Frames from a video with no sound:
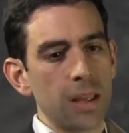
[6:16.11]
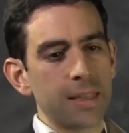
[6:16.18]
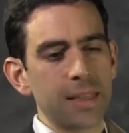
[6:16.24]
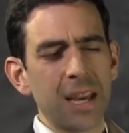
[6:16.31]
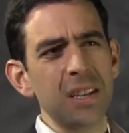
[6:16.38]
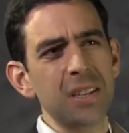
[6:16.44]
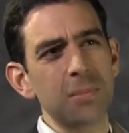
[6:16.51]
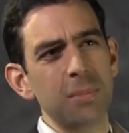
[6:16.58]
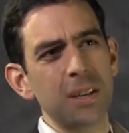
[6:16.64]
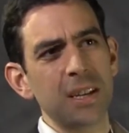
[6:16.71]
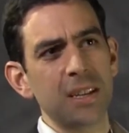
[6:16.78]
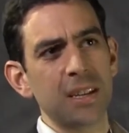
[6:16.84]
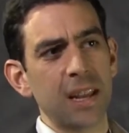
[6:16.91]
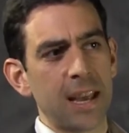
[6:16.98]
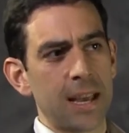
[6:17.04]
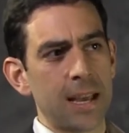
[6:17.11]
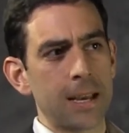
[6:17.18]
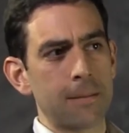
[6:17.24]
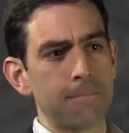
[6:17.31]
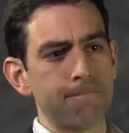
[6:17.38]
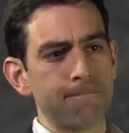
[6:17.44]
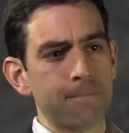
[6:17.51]
that has been
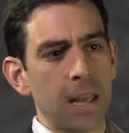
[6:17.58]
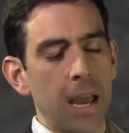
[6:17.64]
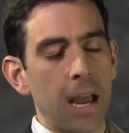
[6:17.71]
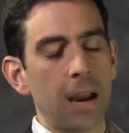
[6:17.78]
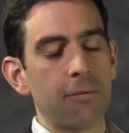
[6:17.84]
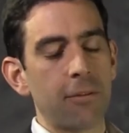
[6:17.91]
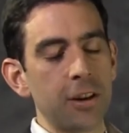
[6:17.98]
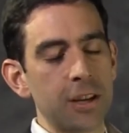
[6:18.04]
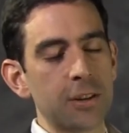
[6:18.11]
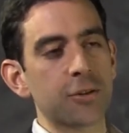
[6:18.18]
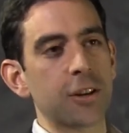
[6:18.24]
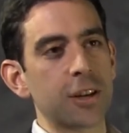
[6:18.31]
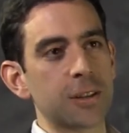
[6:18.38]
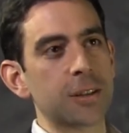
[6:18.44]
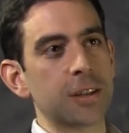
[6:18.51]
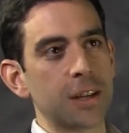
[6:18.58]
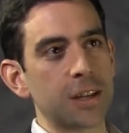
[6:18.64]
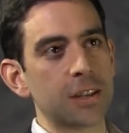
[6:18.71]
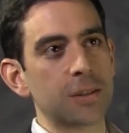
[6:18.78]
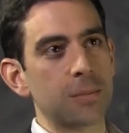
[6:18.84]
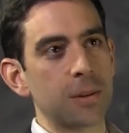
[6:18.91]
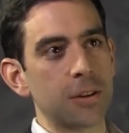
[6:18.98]
um, a very interesting
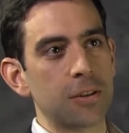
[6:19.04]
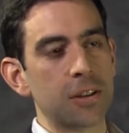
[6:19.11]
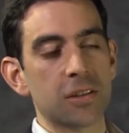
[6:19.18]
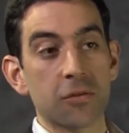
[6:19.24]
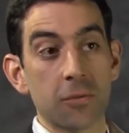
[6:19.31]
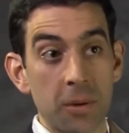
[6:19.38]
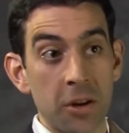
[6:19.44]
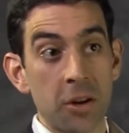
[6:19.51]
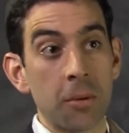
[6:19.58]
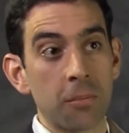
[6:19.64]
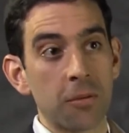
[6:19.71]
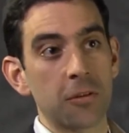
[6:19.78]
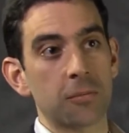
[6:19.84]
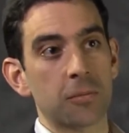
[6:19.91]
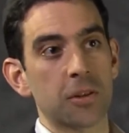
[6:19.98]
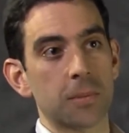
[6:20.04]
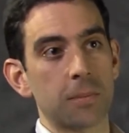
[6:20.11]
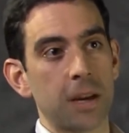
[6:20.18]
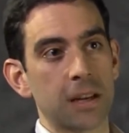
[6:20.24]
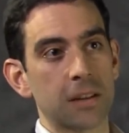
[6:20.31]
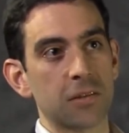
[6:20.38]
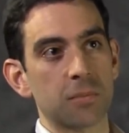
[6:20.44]
experience from a number of
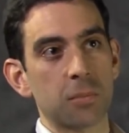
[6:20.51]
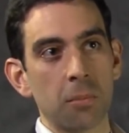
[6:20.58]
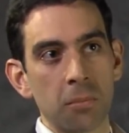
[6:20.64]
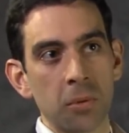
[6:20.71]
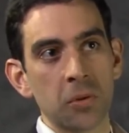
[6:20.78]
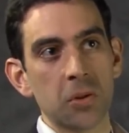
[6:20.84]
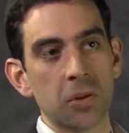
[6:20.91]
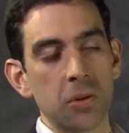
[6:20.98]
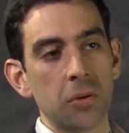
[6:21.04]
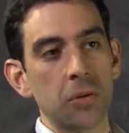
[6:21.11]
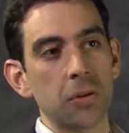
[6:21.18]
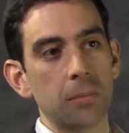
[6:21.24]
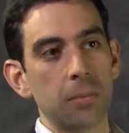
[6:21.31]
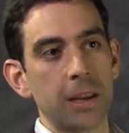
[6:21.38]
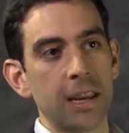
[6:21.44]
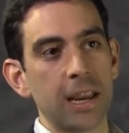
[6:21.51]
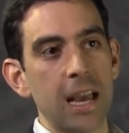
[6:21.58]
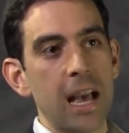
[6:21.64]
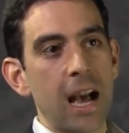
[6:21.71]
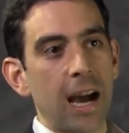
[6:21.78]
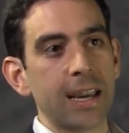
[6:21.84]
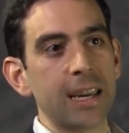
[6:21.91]
perspectives, but most notably,
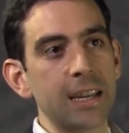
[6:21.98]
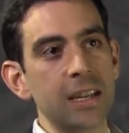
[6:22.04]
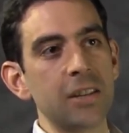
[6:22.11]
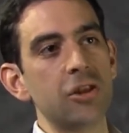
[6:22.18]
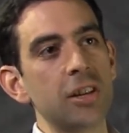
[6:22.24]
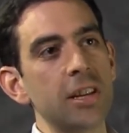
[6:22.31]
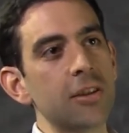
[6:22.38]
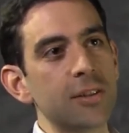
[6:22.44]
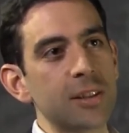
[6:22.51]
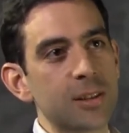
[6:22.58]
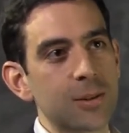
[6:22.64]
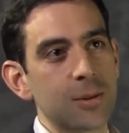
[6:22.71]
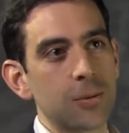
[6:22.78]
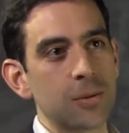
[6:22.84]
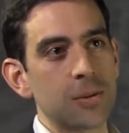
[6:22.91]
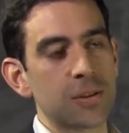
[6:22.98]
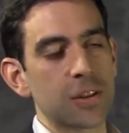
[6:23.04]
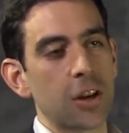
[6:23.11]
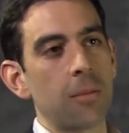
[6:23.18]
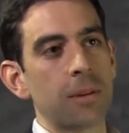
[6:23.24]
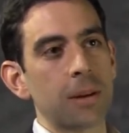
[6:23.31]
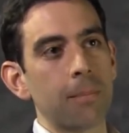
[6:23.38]
I get engineering students
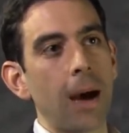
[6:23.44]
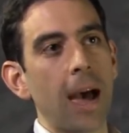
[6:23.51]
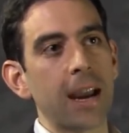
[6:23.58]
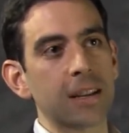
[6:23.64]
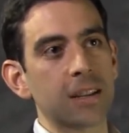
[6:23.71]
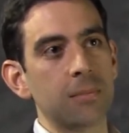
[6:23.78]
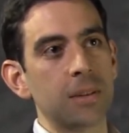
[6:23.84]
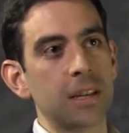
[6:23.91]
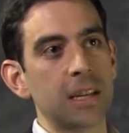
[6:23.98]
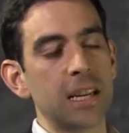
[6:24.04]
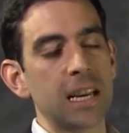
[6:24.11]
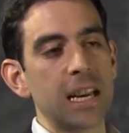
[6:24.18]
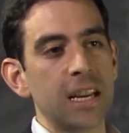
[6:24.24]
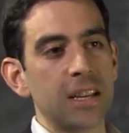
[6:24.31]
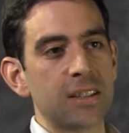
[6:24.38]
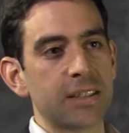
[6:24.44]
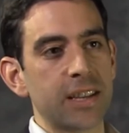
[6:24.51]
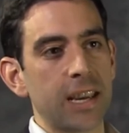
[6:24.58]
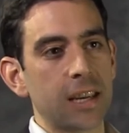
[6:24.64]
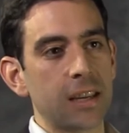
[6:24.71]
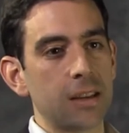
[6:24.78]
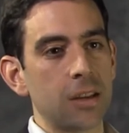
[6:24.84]
coming back to me
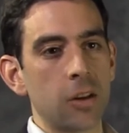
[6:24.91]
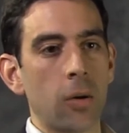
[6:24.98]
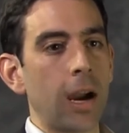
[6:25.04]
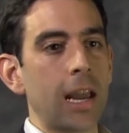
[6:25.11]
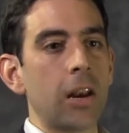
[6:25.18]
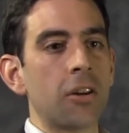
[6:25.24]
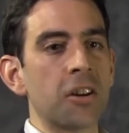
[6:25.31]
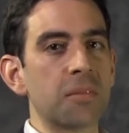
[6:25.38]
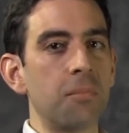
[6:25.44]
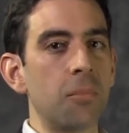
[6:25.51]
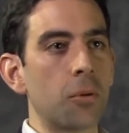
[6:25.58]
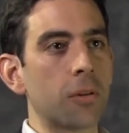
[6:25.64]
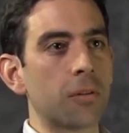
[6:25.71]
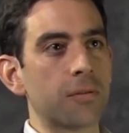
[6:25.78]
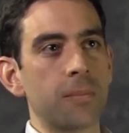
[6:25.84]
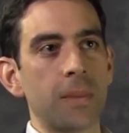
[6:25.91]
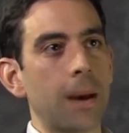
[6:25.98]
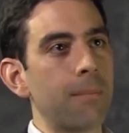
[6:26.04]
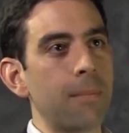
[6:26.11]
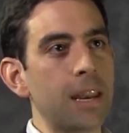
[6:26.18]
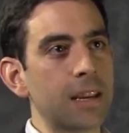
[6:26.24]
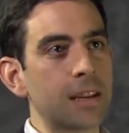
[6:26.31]
saying, you know, I learned more from that
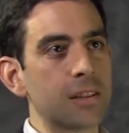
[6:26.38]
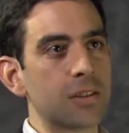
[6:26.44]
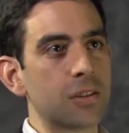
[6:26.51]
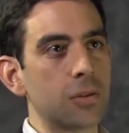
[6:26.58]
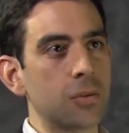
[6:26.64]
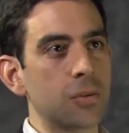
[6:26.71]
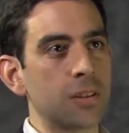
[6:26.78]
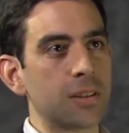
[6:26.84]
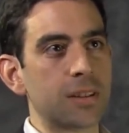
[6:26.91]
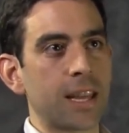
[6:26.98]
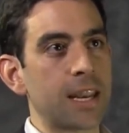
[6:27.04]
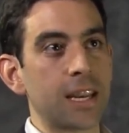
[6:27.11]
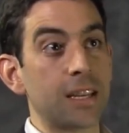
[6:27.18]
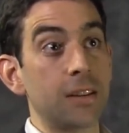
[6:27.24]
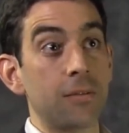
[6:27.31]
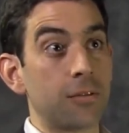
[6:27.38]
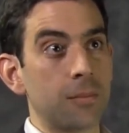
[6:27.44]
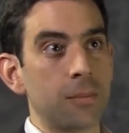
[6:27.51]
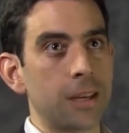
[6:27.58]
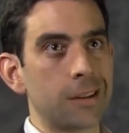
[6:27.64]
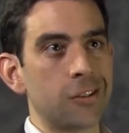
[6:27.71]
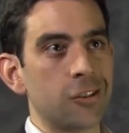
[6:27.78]
medical student than I did from
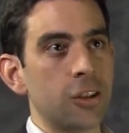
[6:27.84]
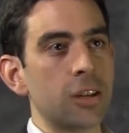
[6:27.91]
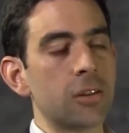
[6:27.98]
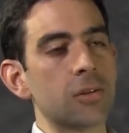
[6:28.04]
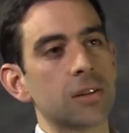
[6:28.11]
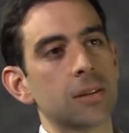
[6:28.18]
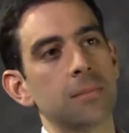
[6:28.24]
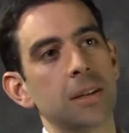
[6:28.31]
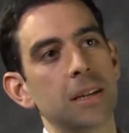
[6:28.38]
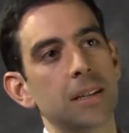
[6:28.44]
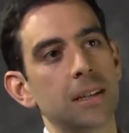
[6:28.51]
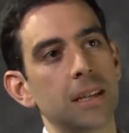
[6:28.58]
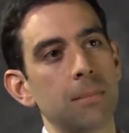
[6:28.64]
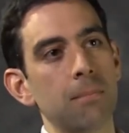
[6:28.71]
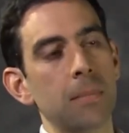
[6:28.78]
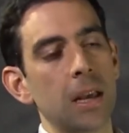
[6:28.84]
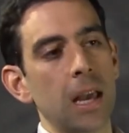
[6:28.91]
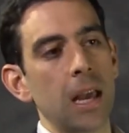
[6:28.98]
the engineers on my team.